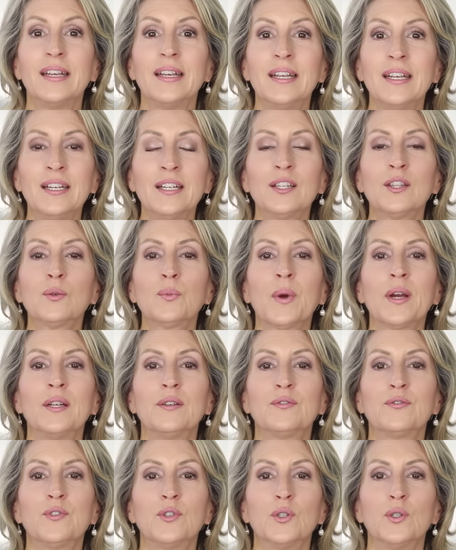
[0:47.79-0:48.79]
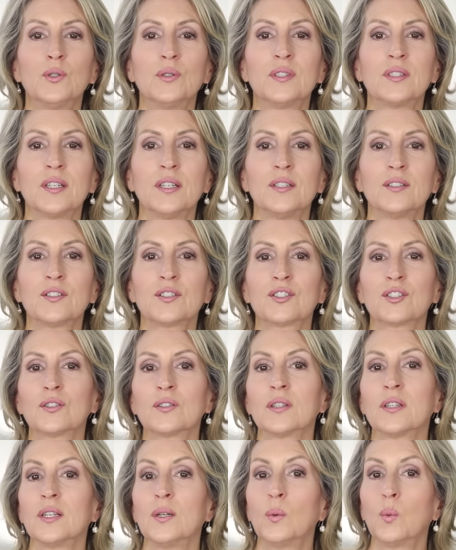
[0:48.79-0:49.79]
Eating the right foods is
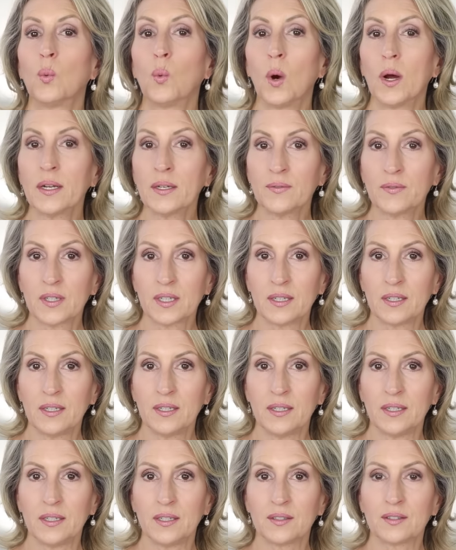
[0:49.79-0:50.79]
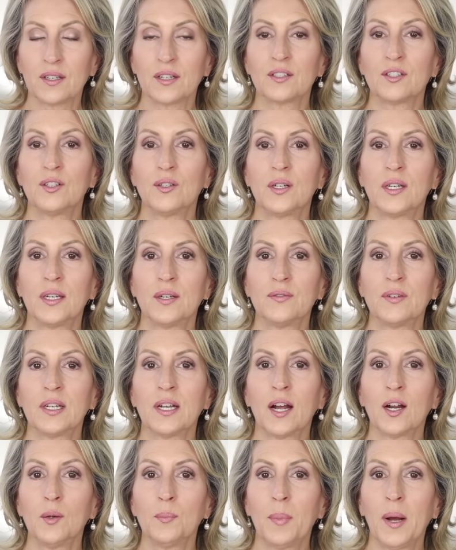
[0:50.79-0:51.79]
certainly one of the keys to
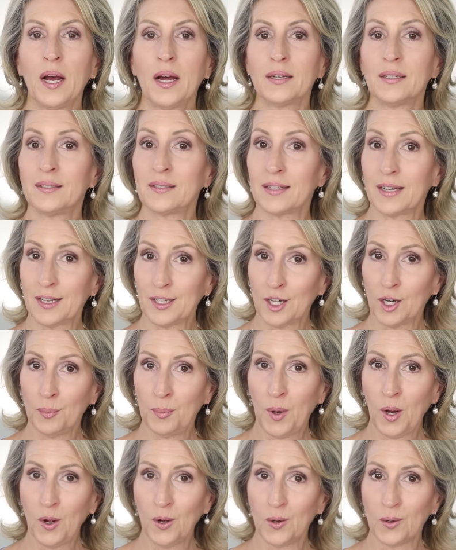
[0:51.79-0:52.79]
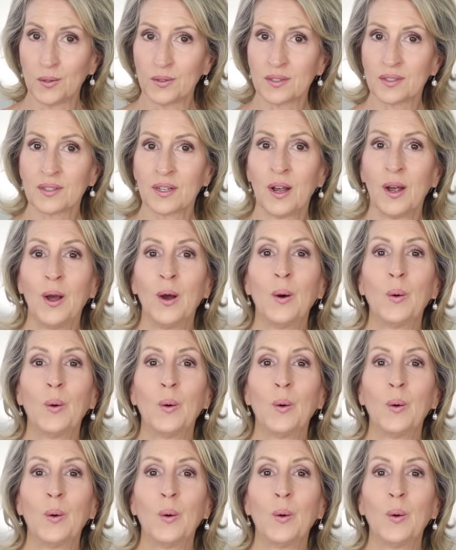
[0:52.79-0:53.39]
giving our bodies and our bones